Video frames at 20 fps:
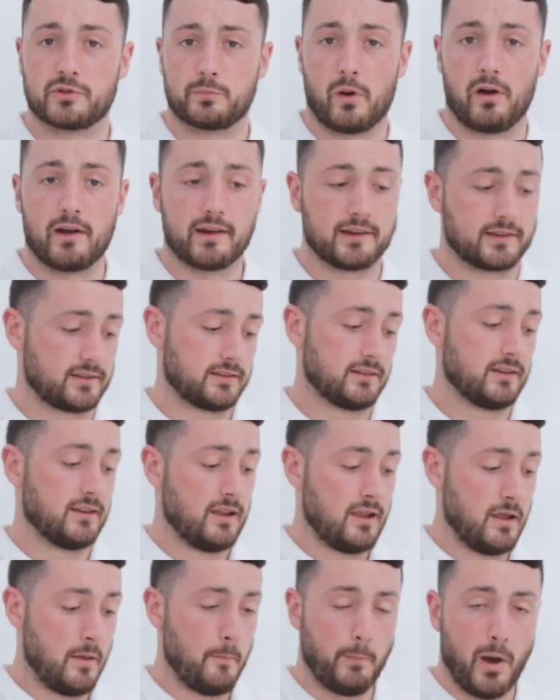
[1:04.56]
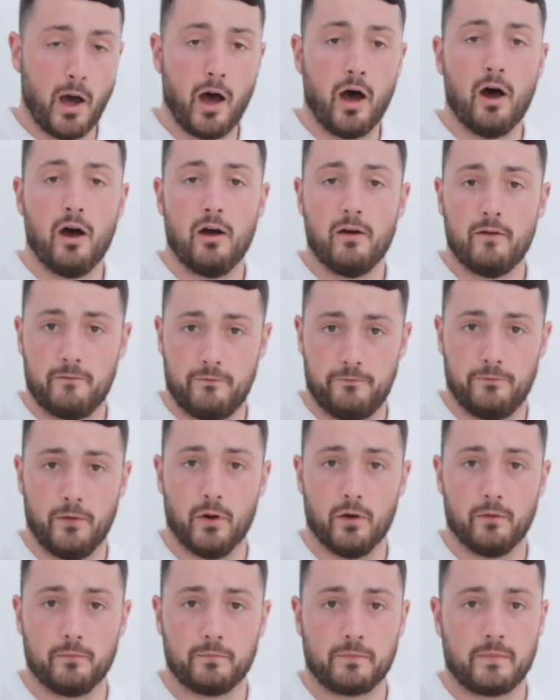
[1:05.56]
spikes per
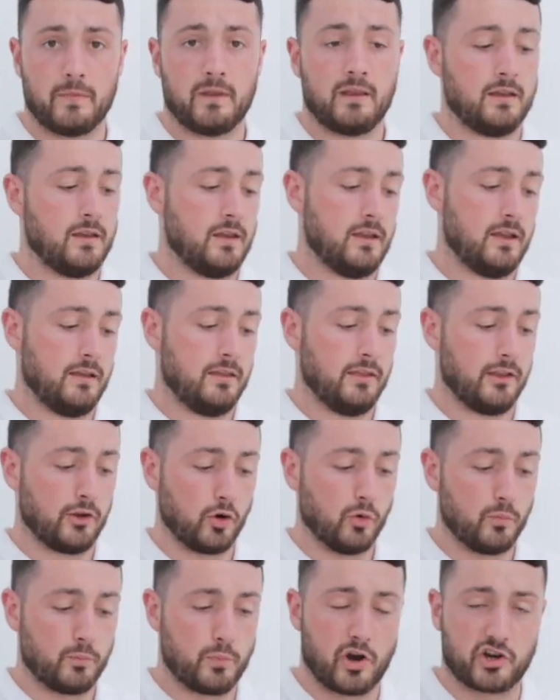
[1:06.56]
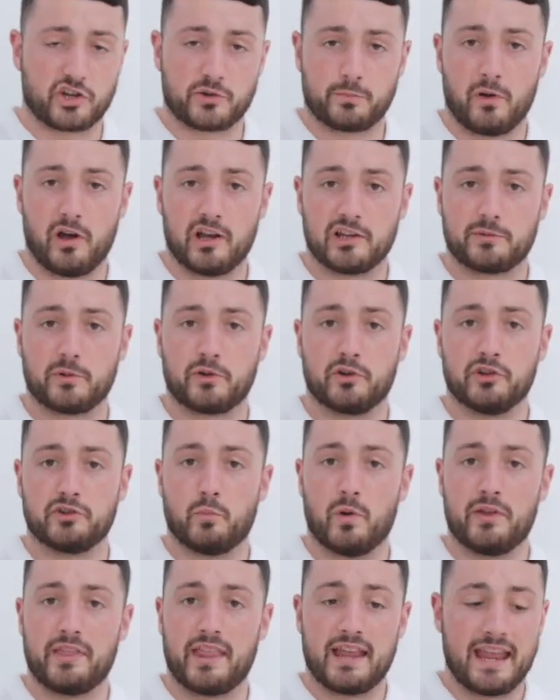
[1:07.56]
foot. They're called brush spikes because
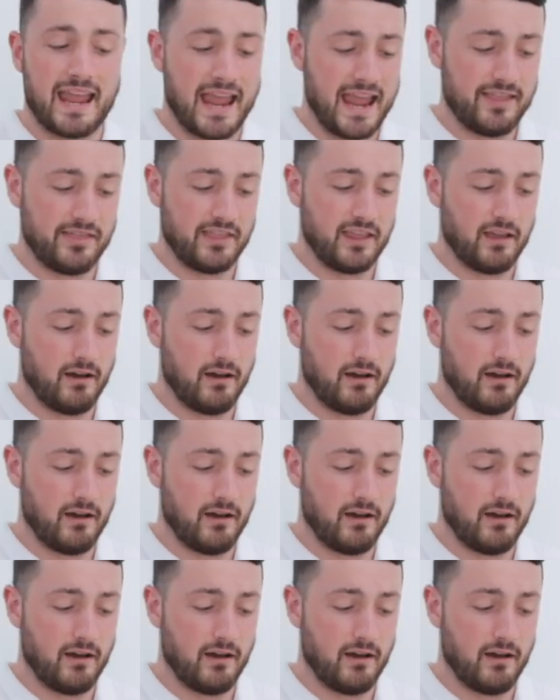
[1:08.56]
when they hit